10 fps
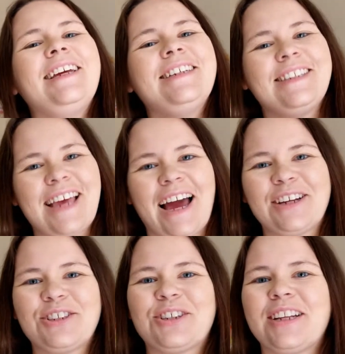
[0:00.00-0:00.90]
is
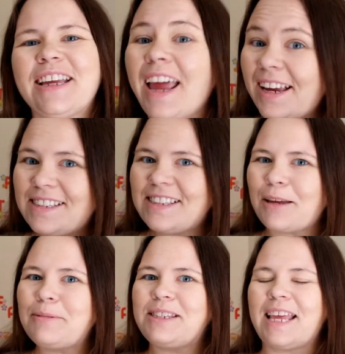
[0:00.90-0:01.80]
actually a
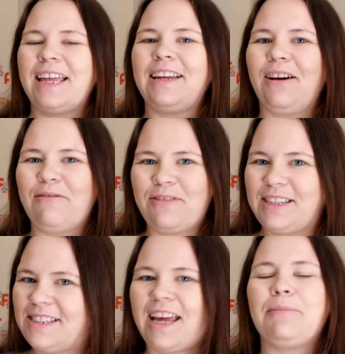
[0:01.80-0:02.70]
subset of
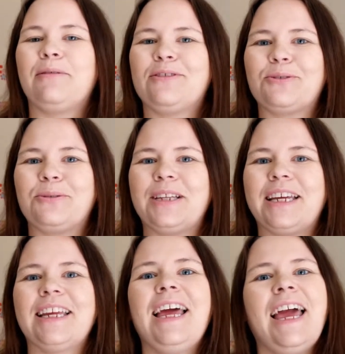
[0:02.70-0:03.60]
this type of
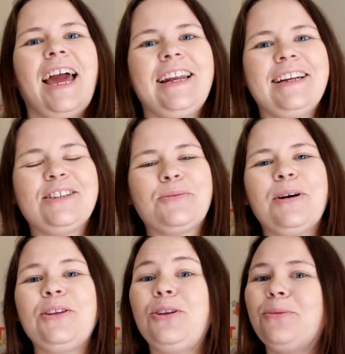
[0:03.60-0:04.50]
schooling, and it is
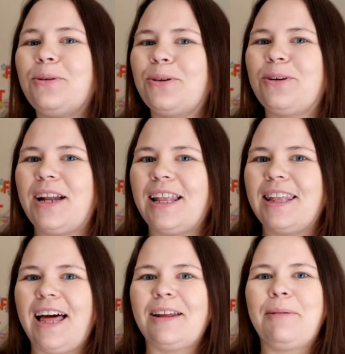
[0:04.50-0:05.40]
one you will learn a
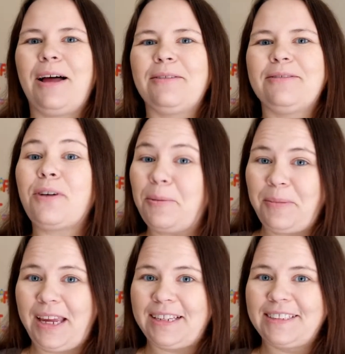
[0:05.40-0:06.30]
lot about from
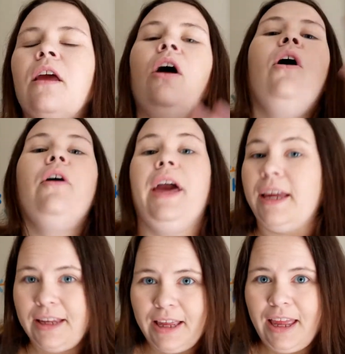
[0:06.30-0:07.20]
me. Okay,
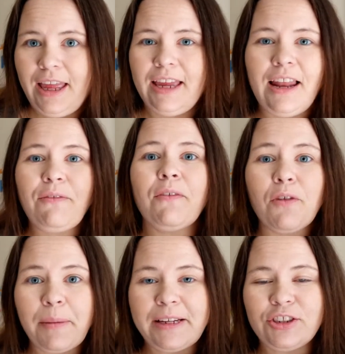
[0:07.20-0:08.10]
enough
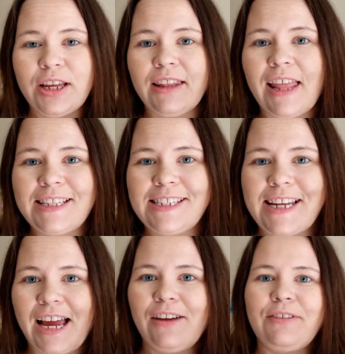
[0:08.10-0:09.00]
information. Let's
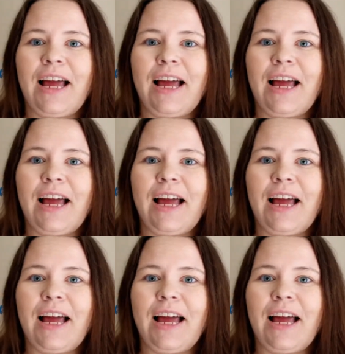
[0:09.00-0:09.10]
dive down